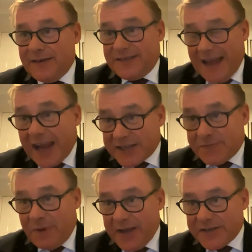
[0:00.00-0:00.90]

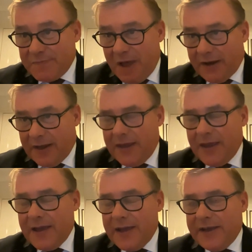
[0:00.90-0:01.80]
taxpayers' money,
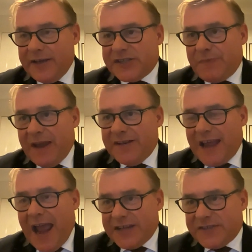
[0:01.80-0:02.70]
is spent
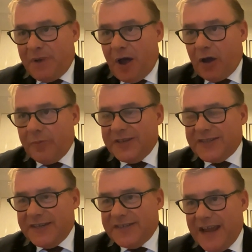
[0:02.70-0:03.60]
as
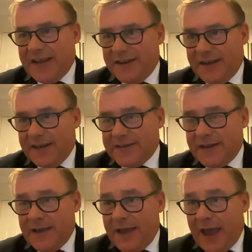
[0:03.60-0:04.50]
Parliament intended it.
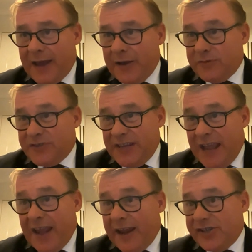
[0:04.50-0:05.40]
And it was the
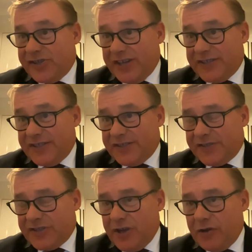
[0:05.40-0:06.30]
N H S's
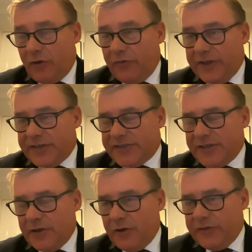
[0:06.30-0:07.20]
turn on
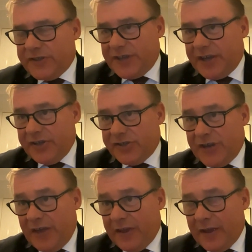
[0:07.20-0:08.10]
this on this occasion.
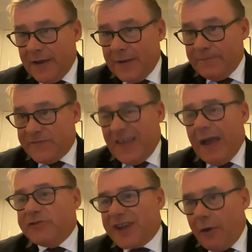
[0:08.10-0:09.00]
Now, the, so
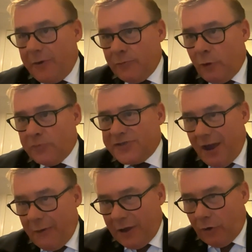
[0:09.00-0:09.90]
that was going what was
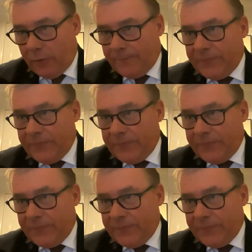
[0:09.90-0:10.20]
going on.